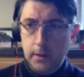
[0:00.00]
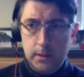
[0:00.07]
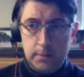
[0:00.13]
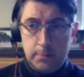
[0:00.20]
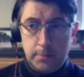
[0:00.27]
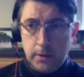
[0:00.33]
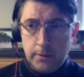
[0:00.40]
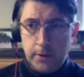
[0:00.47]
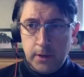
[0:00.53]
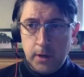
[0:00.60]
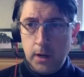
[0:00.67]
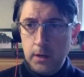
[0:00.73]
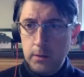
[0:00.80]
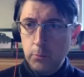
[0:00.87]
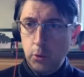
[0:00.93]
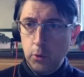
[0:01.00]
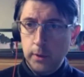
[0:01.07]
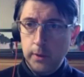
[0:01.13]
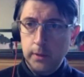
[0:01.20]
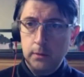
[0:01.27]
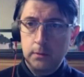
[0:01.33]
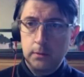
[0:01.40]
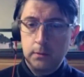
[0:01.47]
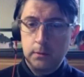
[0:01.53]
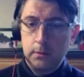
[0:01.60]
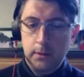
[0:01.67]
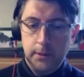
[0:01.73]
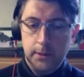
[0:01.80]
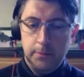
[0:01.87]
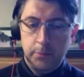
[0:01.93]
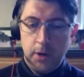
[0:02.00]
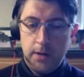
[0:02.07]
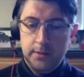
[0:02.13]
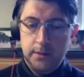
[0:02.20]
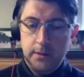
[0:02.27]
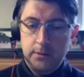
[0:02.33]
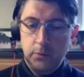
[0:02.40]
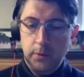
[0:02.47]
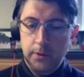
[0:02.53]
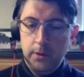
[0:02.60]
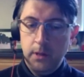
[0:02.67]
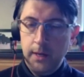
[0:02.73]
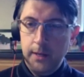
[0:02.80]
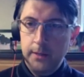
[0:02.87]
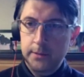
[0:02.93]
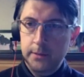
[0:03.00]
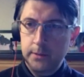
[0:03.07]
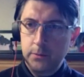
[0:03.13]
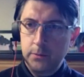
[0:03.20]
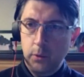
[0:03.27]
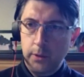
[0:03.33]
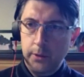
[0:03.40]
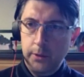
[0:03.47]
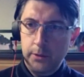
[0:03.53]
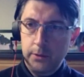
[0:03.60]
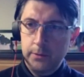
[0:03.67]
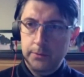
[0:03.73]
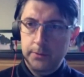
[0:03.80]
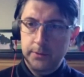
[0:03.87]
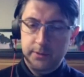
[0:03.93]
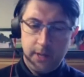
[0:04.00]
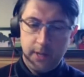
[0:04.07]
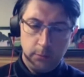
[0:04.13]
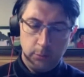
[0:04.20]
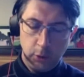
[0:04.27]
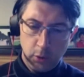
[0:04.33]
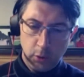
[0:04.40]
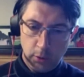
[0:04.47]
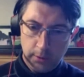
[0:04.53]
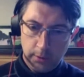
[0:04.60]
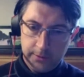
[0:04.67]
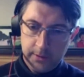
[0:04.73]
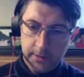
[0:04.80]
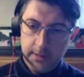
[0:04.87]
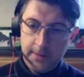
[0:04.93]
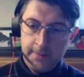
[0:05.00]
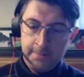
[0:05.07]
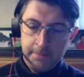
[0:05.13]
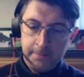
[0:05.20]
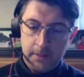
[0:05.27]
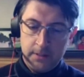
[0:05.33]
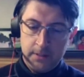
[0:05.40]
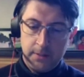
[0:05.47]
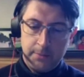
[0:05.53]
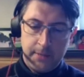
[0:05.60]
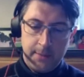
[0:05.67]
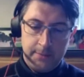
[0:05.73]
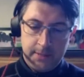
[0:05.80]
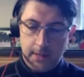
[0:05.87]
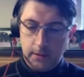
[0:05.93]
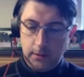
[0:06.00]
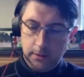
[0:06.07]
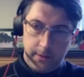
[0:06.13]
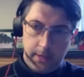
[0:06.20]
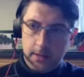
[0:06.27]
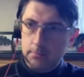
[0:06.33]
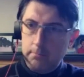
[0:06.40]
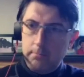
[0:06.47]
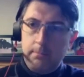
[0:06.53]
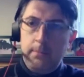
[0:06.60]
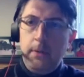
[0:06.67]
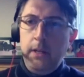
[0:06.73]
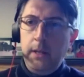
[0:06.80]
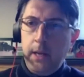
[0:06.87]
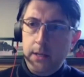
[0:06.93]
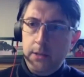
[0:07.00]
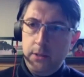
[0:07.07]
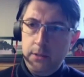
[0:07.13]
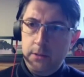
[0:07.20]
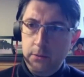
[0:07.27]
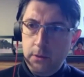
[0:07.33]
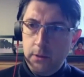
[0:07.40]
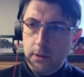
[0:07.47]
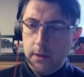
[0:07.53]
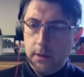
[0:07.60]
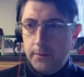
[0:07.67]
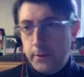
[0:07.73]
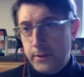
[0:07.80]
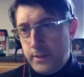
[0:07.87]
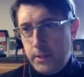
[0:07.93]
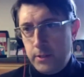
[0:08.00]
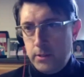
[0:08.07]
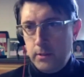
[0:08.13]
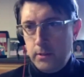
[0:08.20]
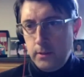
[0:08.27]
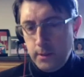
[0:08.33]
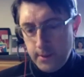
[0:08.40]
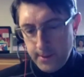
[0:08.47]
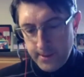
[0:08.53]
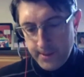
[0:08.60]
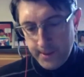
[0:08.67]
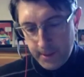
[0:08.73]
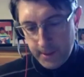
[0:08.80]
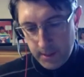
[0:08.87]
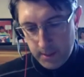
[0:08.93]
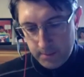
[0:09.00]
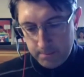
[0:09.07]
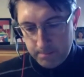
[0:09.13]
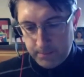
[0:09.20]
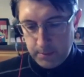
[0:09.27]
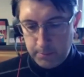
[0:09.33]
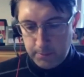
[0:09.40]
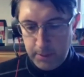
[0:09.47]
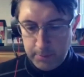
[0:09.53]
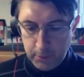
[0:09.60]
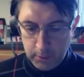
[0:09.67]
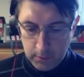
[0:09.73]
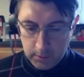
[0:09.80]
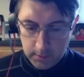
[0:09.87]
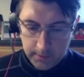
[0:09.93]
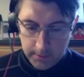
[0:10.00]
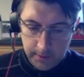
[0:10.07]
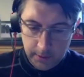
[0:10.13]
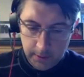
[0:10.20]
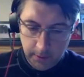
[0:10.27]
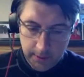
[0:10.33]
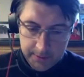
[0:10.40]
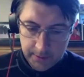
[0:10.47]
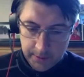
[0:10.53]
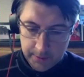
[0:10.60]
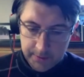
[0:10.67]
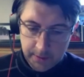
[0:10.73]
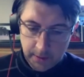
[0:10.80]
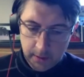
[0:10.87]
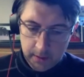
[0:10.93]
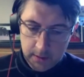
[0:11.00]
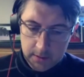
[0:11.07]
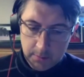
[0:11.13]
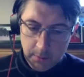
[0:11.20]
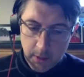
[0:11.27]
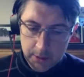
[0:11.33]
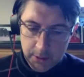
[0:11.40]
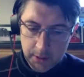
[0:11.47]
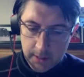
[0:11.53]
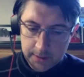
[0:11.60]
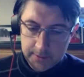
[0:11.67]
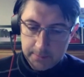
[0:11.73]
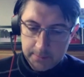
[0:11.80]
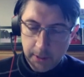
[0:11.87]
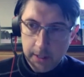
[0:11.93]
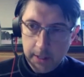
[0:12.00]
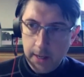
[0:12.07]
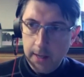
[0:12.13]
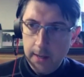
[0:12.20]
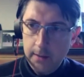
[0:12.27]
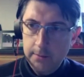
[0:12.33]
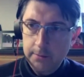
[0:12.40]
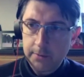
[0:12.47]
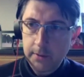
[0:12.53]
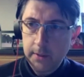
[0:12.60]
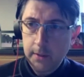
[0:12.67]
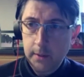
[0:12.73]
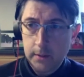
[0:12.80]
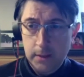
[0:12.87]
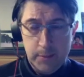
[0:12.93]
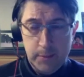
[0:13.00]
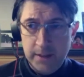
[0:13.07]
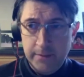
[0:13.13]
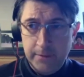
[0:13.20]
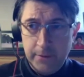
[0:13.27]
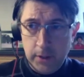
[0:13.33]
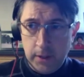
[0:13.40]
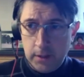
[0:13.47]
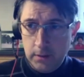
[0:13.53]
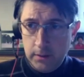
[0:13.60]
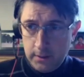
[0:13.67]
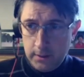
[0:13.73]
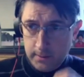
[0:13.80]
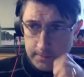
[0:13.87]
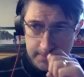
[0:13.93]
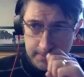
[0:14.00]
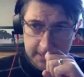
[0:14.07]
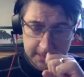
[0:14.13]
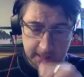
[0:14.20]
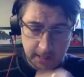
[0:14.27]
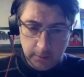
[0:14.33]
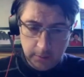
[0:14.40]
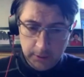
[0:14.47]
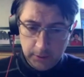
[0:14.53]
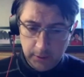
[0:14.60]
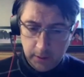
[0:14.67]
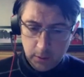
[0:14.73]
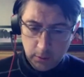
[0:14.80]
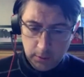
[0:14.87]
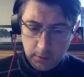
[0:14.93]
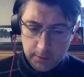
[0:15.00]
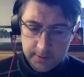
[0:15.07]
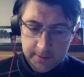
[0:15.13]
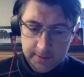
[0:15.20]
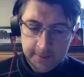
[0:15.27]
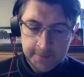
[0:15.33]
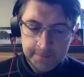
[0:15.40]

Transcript: as part of our onboarding process with clients is, what are your sustainable goals? And sometimes that'll then engage into a conversation. Some people, as they're starting these projects, might have very clear sustainability goals.